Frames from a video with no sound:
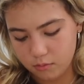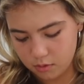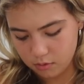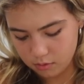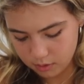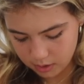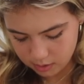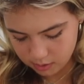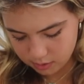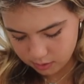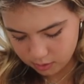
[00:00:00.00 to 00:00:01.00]
one.
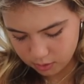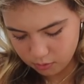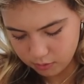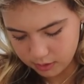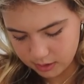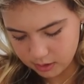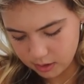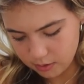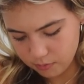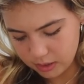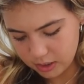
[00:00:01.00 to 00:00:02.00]
Okay, so let's see
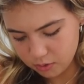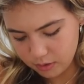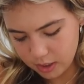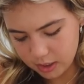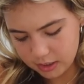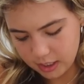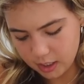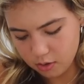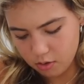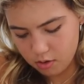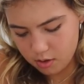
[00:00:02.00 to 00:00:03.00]
what this one looks like
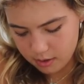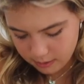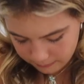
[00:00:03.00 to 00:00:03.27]
on.